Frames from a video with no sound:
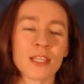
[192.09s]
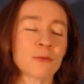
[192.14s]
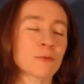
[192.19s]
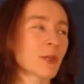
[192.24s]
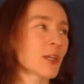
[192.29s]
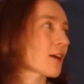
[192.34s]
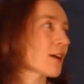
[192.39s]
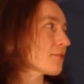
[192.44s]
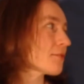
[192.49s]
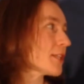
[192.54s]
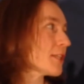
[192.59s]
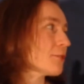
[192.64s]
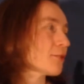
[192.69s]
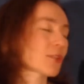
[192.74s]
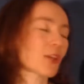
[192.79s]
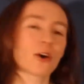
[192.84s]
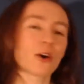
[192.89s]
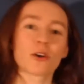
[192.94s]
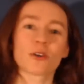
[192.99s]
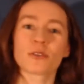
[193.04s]
we often
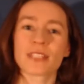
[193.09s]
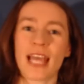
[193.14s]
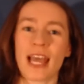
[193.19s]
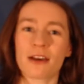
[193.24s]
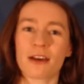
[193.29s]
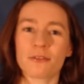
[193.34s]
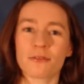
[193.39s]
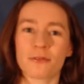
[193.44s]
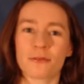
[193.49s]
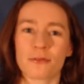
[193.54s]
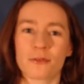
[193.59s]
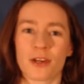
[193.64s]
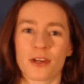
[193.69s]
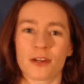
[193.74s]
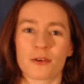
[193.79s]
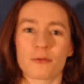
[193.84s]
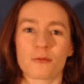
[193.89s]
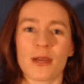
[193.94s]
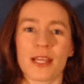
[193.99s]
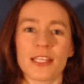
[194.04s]
use hold out
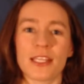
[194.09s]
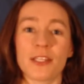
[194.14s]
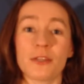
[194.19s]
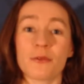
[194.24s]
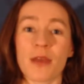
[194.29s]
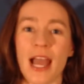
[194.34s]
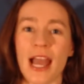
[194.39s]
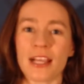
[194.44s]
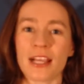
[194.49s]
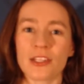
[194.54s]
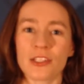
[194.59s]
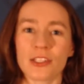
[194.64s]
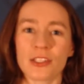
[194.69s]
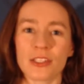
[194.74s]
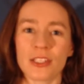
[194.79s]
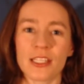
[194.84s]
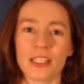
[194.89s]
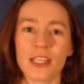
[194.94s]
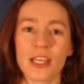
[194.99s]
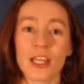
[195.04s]
for when you
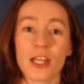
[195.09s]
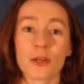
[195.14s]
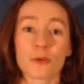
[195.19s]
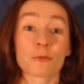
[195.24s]
actually